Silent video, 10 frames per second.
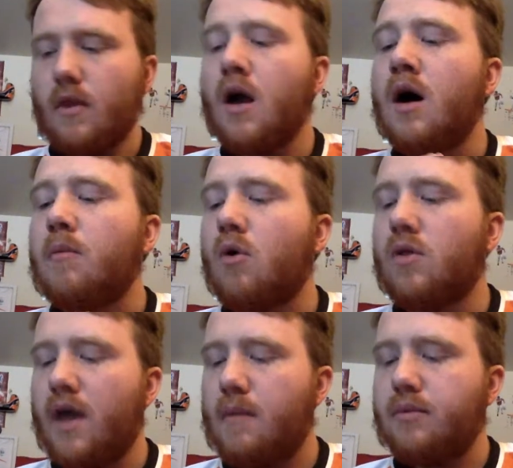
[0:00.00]
um,
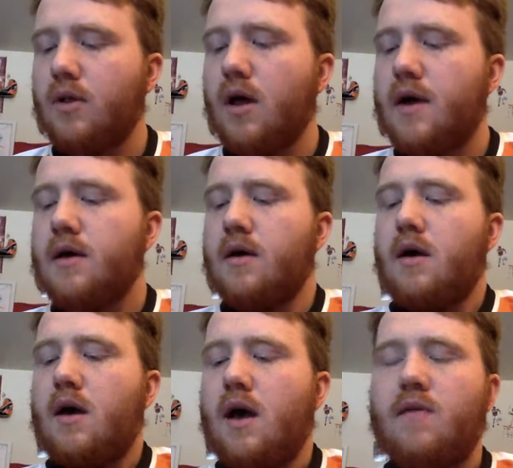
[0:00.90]
on that play.
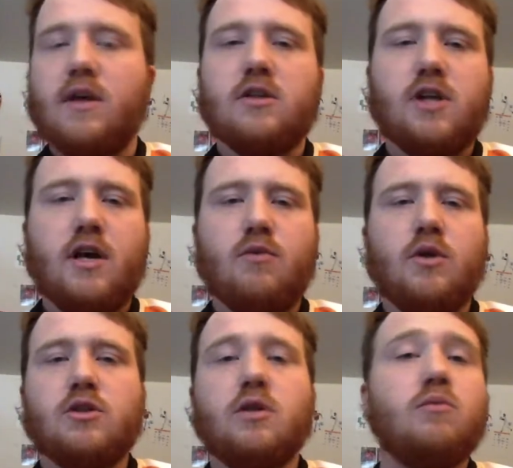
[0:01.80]
And then Zade
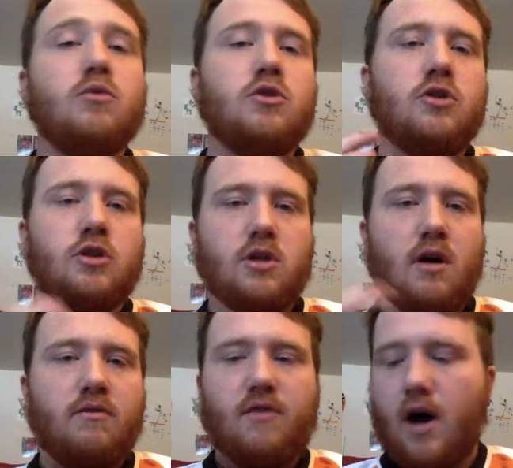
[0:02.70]
Wisdom was just
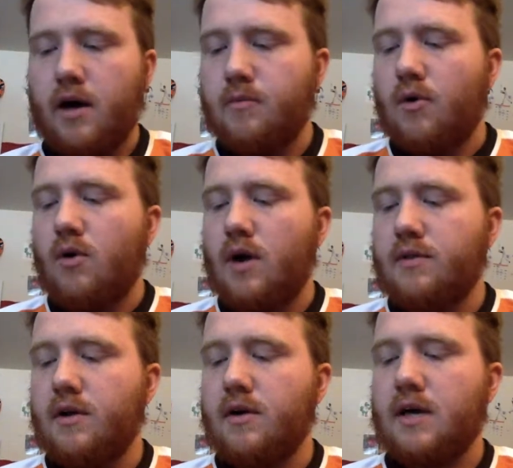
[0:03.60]
a fireball out
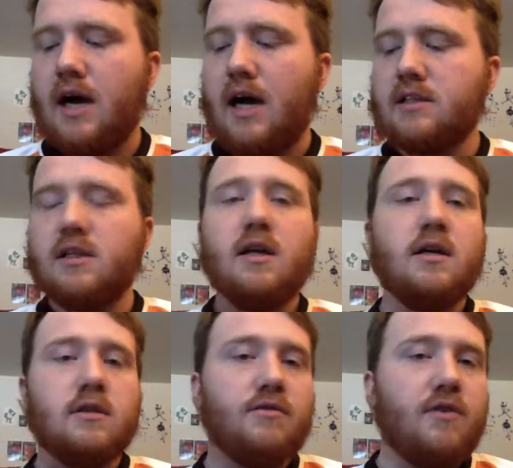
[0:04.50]
there. Kase
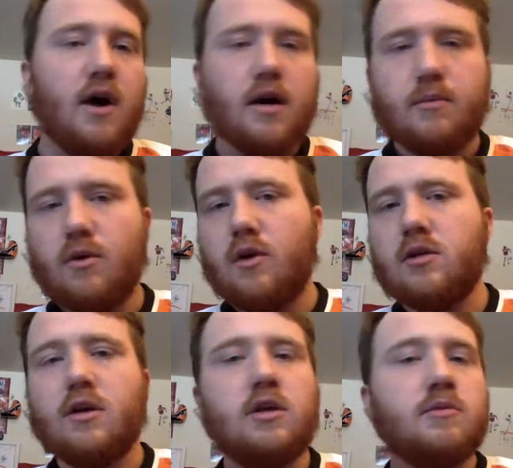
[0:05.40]
is a fireball out
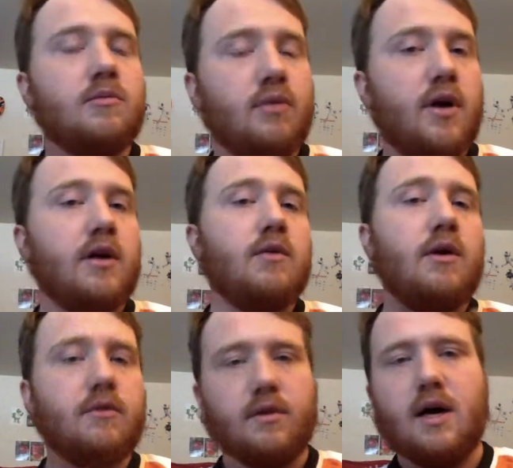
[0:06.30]
there. He's been playing great
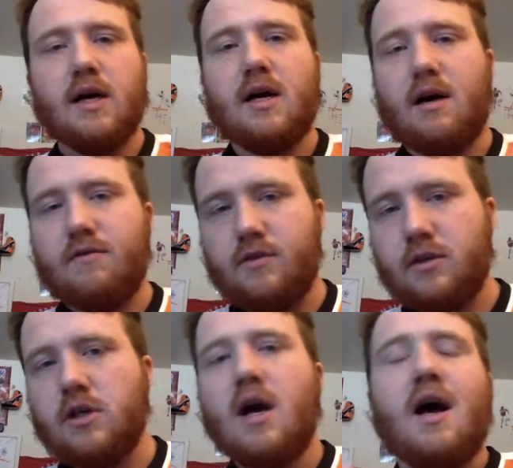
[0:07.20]
with a lot of
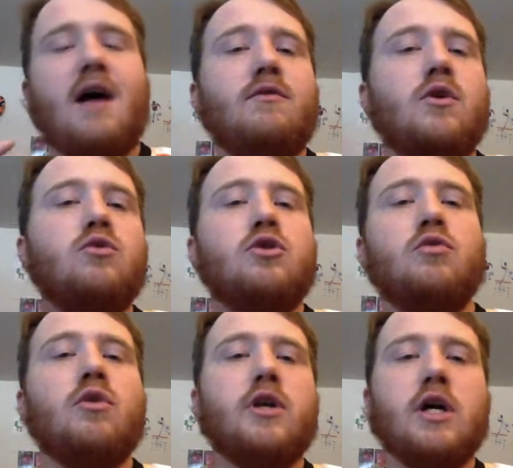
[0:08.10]
confidence. Having those
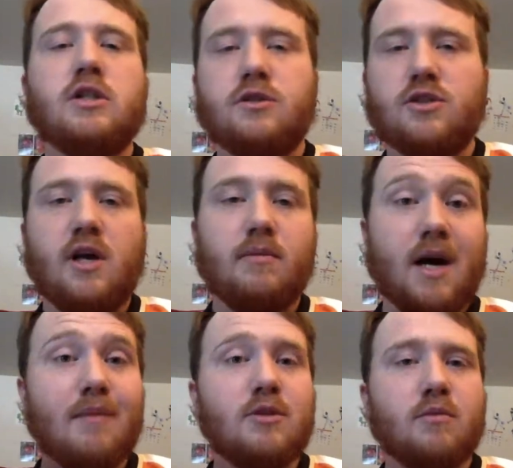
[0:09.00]
two on the ice at the same
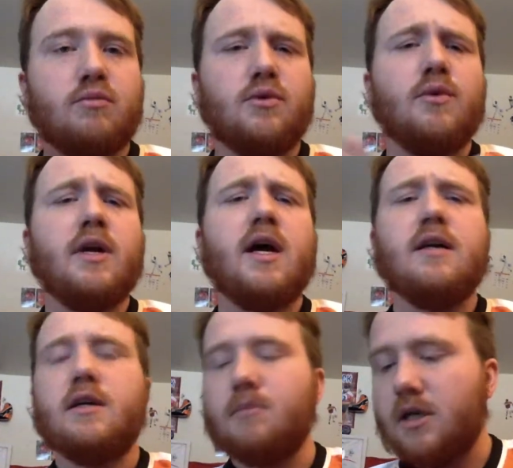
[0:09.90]
time is a brilliant
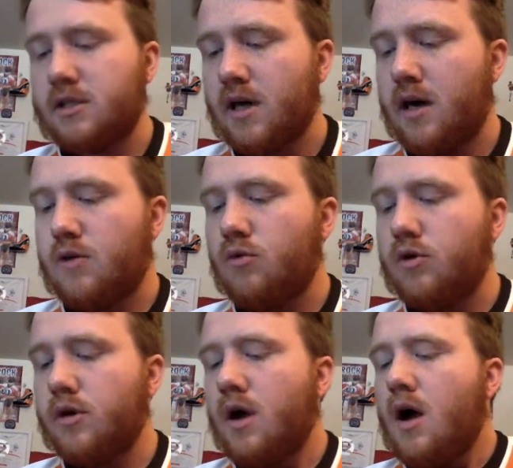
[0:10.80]
idea by Scott Gordon.